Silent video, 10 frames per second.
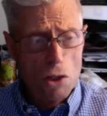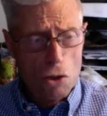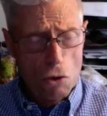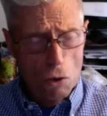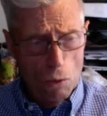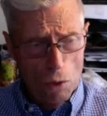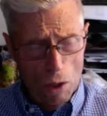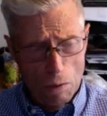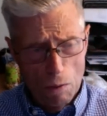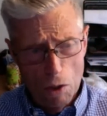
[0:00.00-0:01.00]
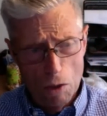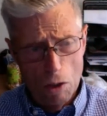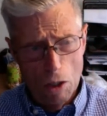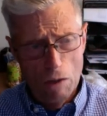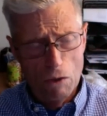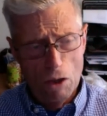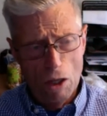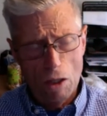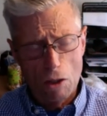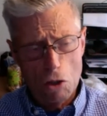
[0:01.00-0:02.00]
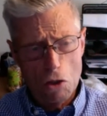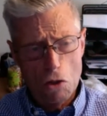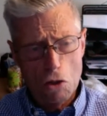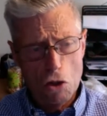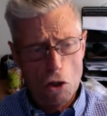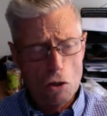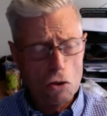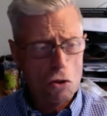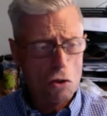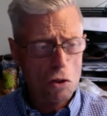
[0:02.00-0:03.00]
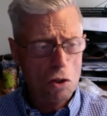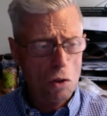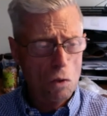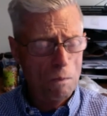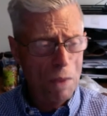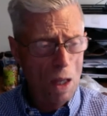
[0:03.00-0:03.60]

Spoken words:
So that then even that says, you know,